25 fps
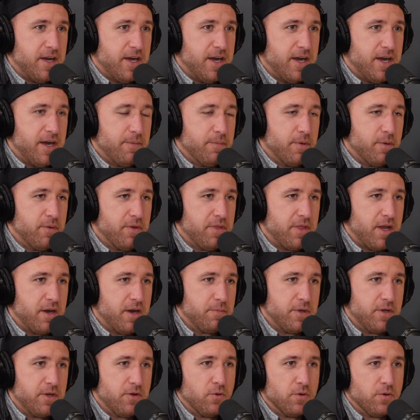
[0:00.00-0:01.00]
but we thought
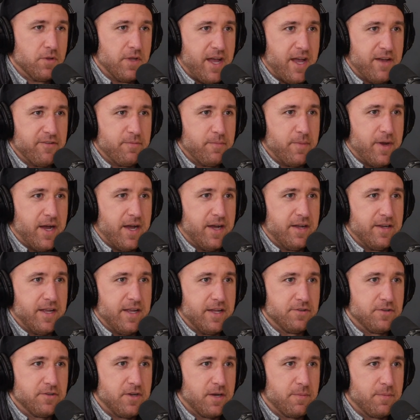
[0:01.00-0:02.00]
it'd be cool to have him on
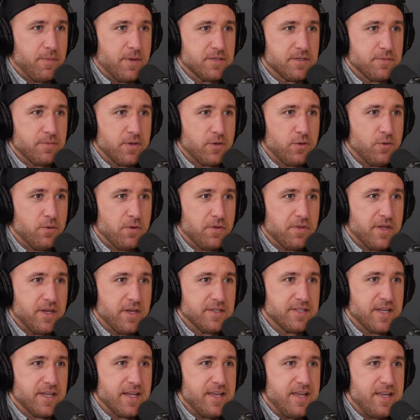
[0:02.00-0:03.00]
and talk about some of the cool
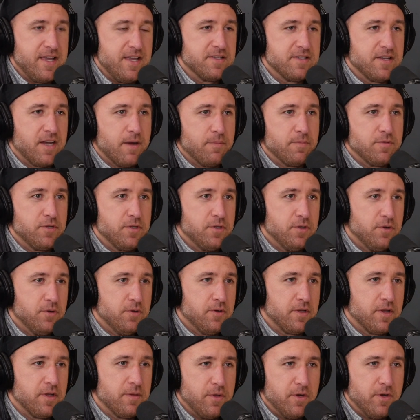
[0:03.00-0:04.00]
things that he's up
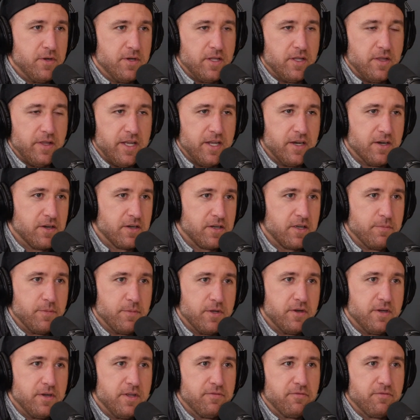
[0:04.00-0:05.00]
to, community leader,
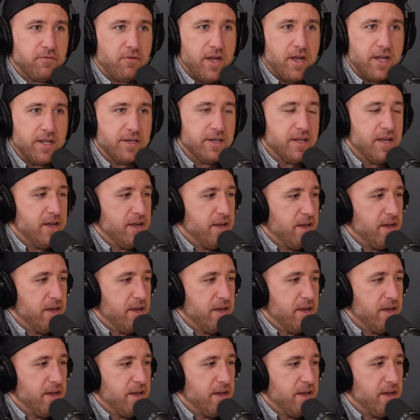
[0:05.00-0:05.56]
community friend,